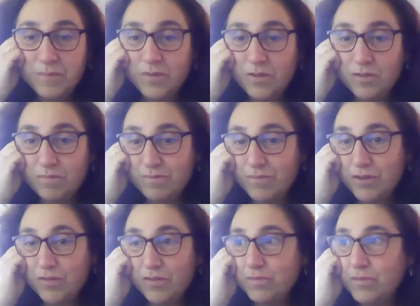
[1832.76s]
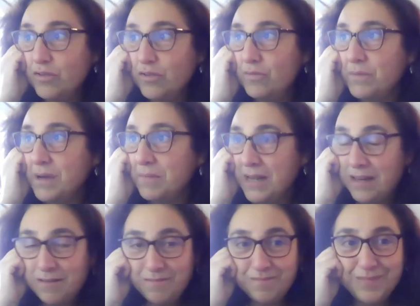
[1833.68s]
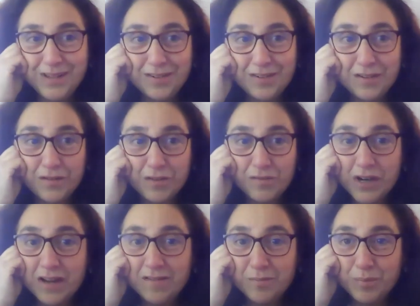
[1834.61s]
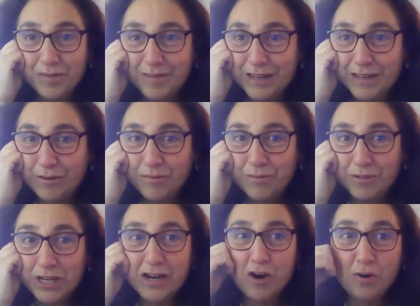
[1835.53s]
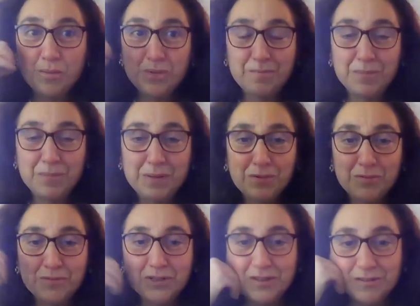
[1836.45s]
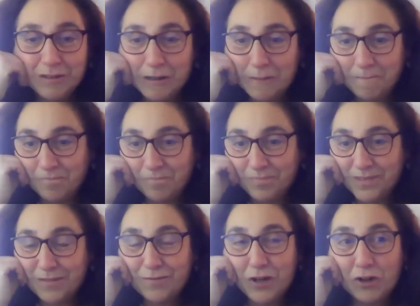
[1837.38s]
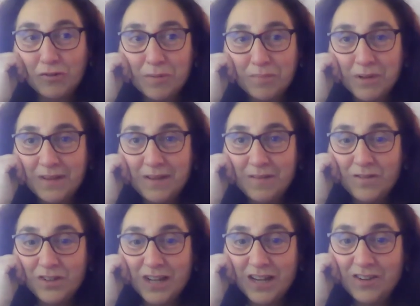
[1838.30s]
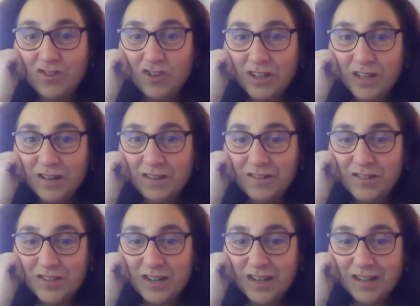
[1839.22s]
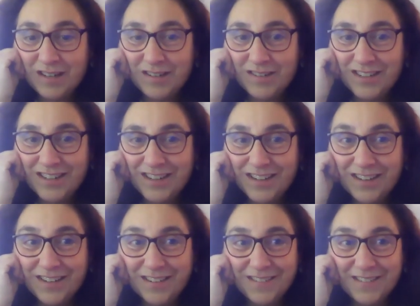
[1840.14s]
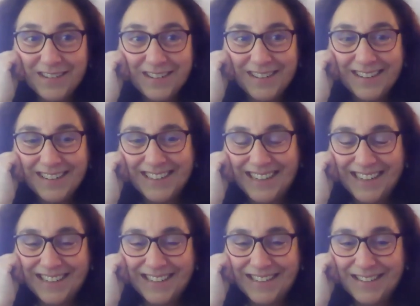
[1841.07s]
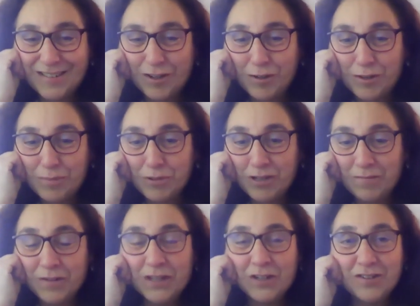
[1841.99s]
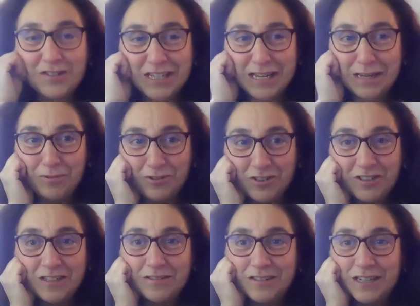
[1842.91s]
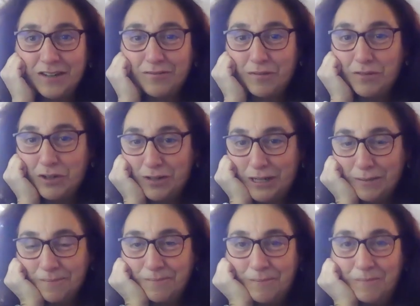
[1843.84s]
So those are my main pieces of advice, but you know, we really hope that people will follow up on the invitation and start putting fingers to keyboard and reviewing.